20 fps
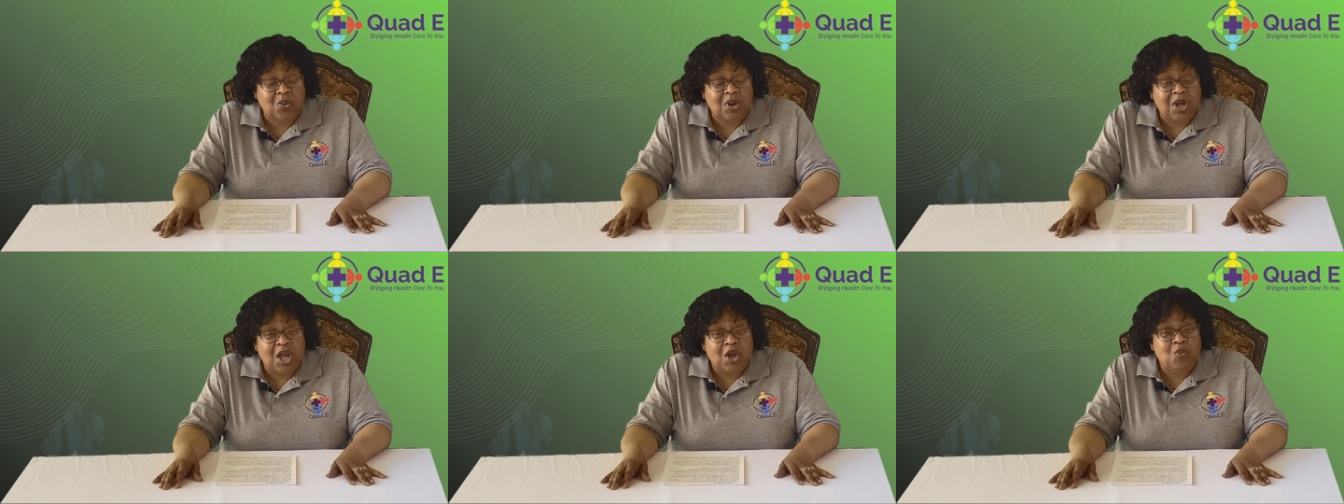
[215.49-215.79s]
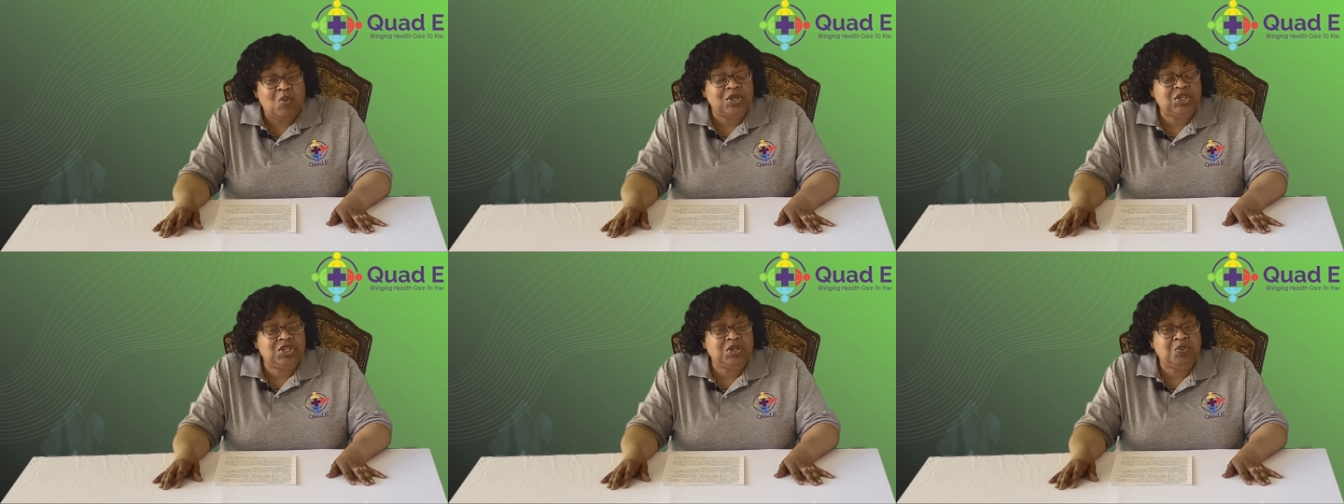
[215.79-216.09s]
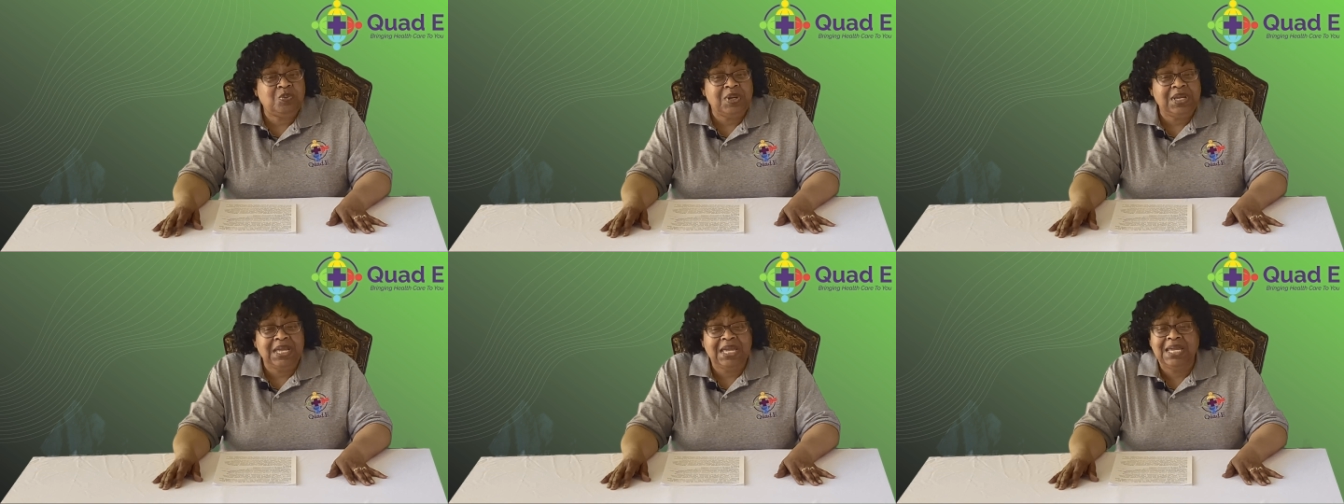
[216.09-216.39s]
What should we
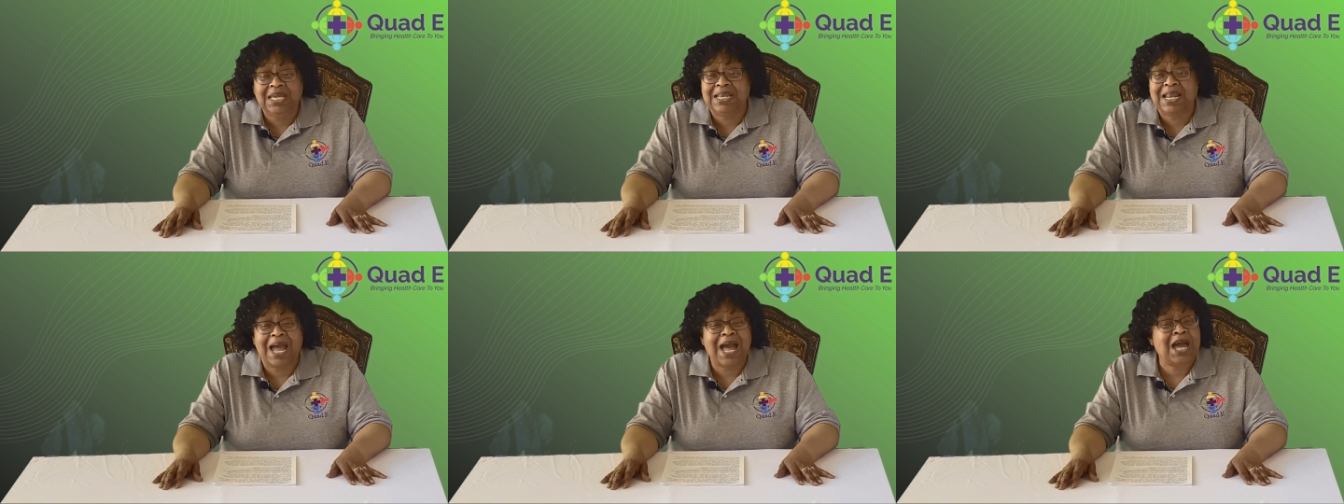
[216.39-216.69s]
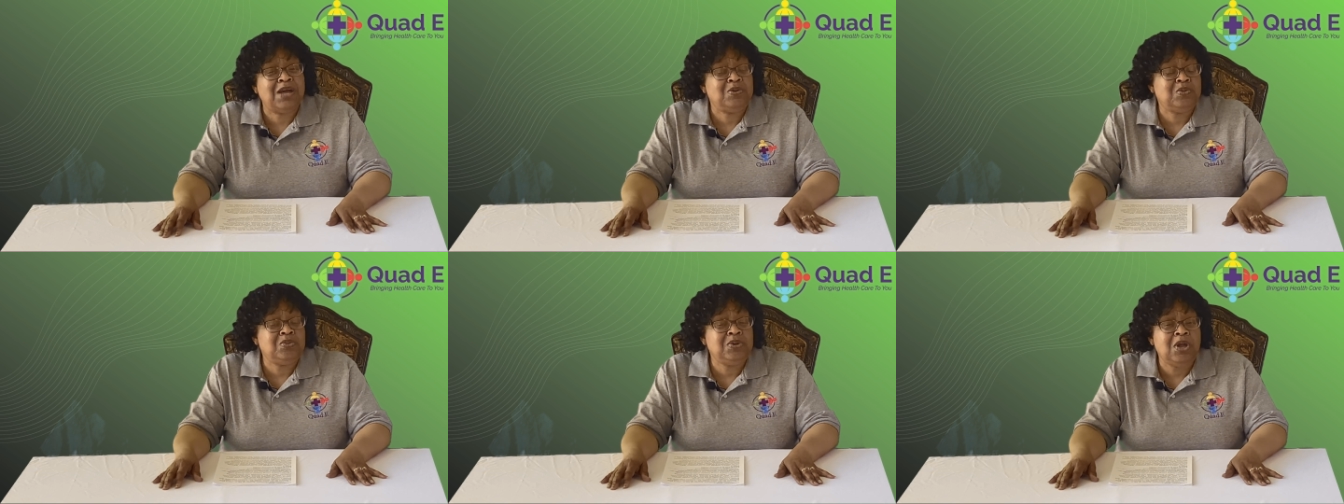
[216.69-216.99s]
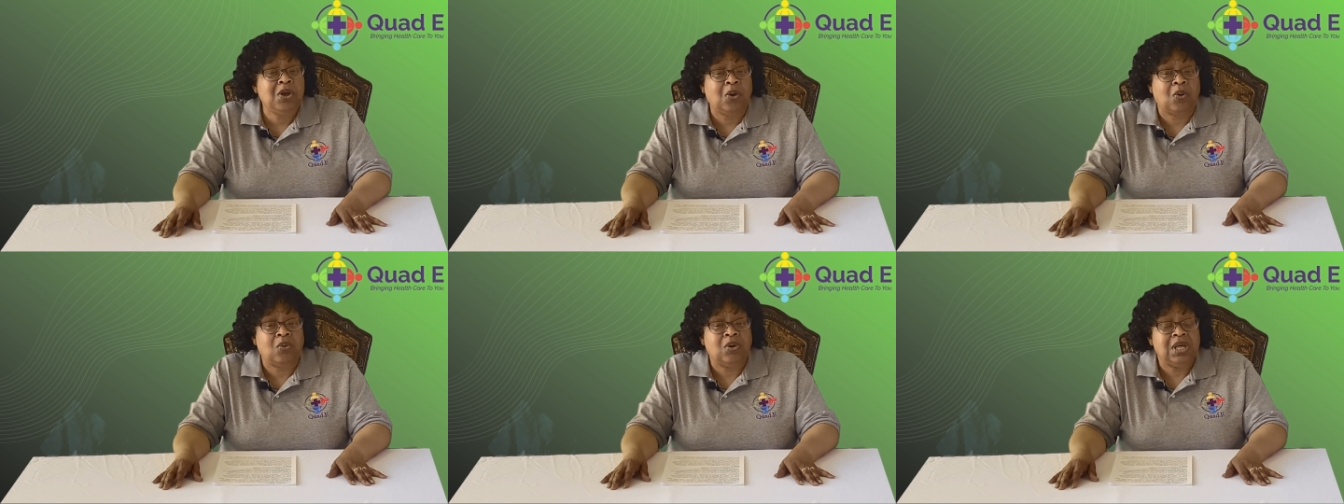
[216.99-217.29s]
eat? I don't
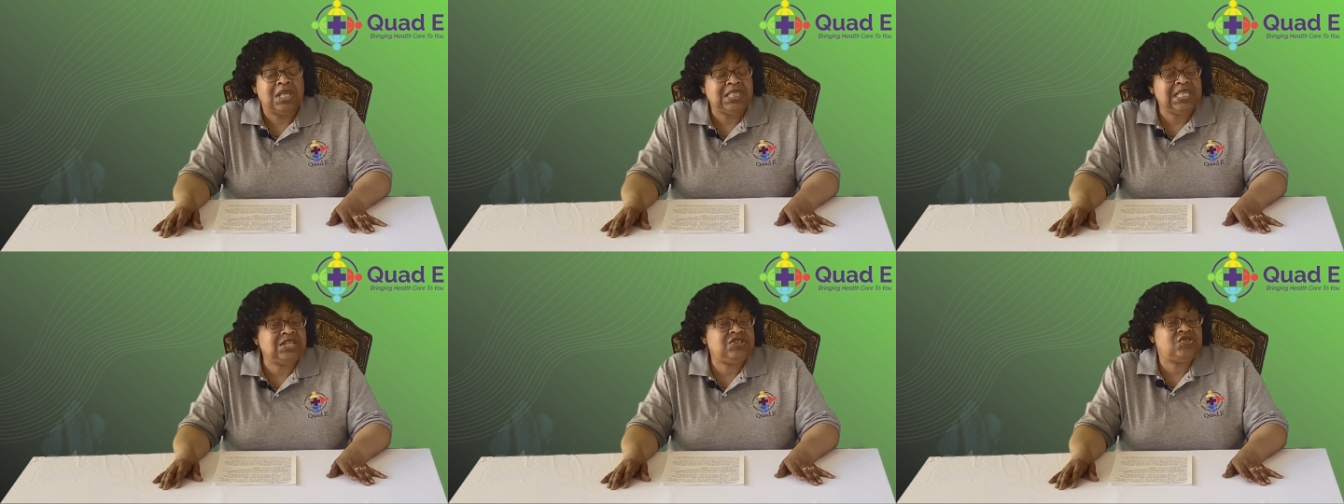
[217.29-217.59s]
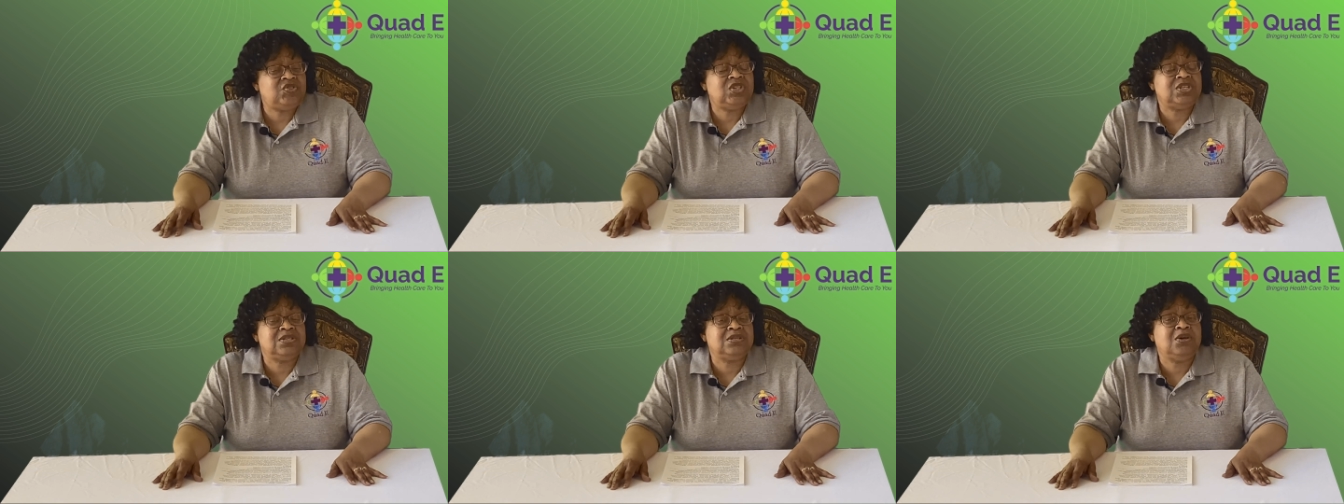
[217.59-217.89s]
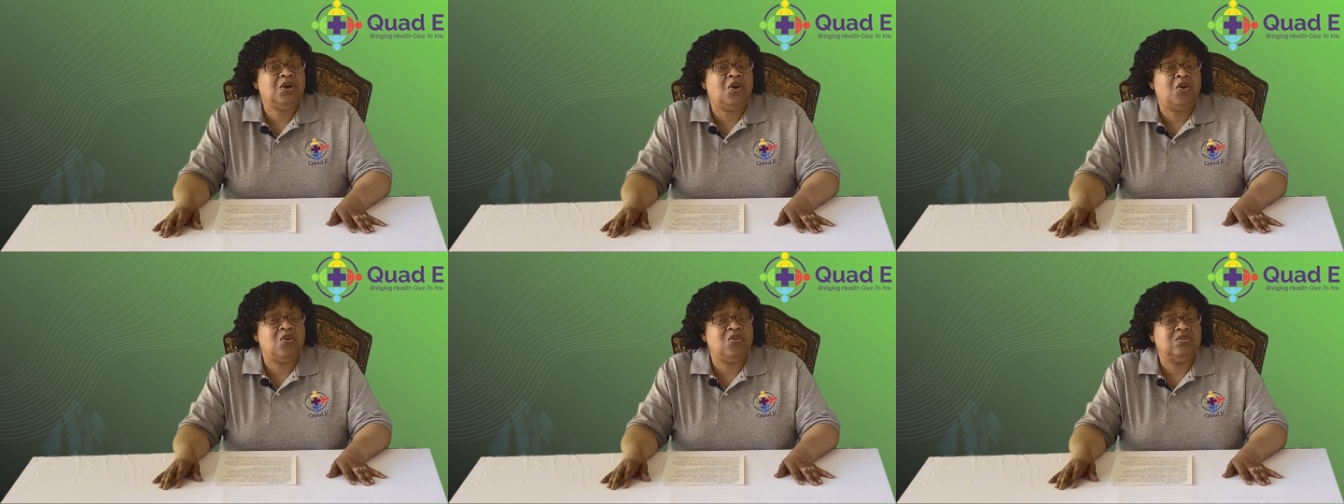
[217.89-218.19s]
know. Let's just
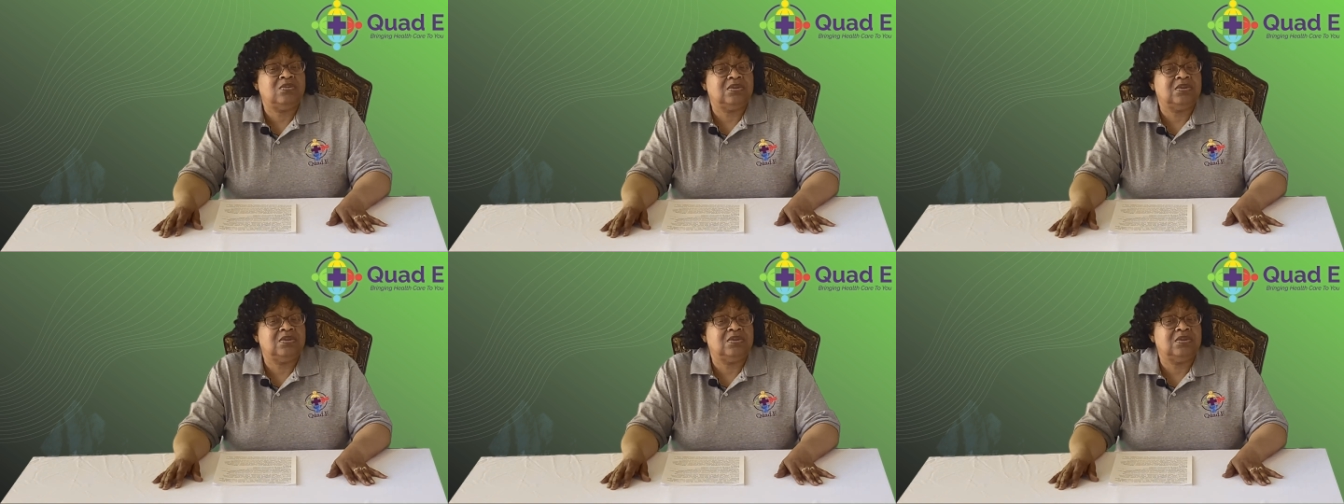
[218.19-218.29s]
go